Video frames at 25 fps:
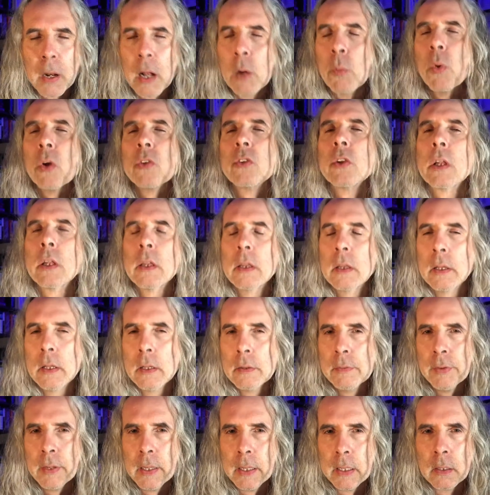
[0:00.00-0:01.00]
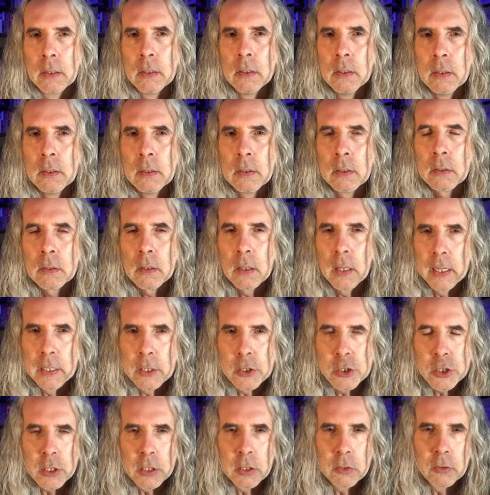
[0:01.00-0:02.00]
but I wasn't living
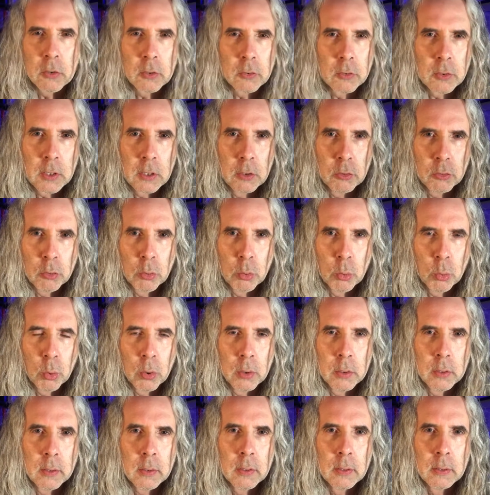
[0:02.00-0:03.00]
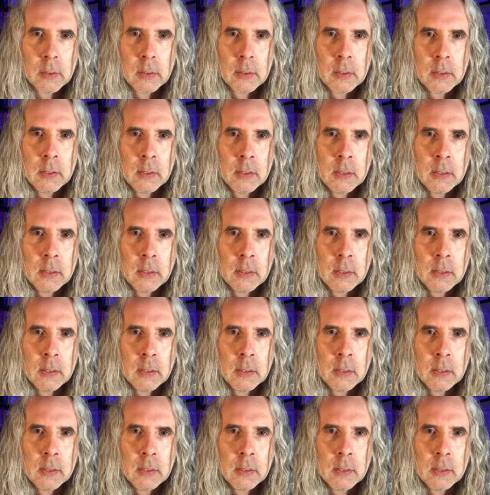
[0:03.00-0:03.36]
like Jesus is Lord.